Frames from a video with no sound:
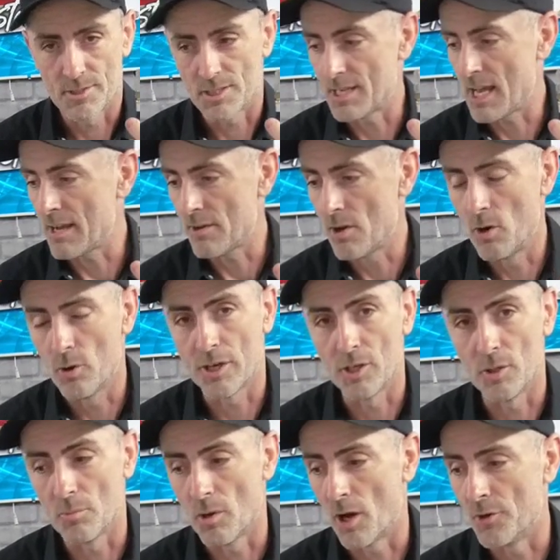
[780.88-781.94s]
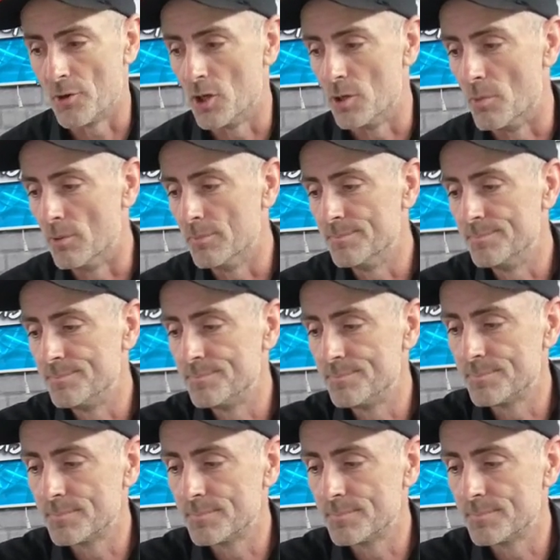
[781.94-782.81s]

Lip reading: So now you're hooking up like normal.